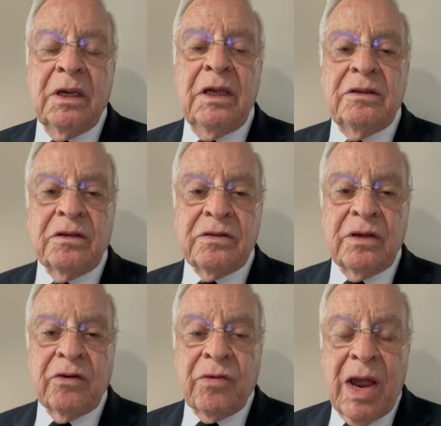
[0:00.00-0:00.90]
It is
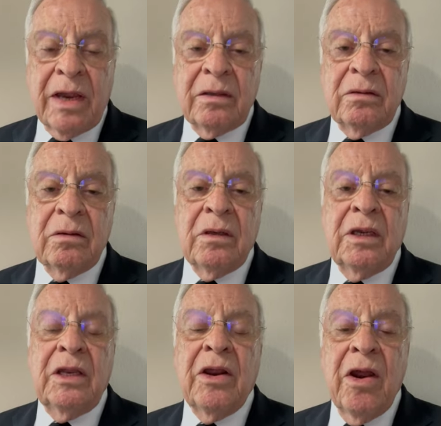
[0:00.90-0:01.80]
a right
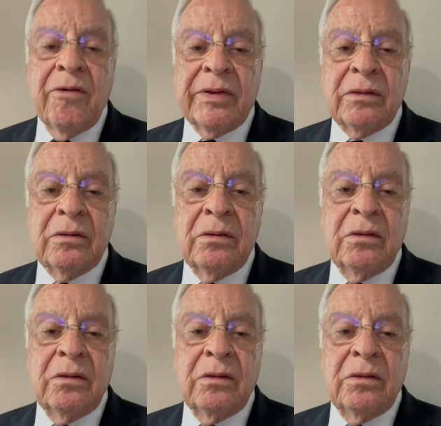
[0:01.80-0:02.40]
inherent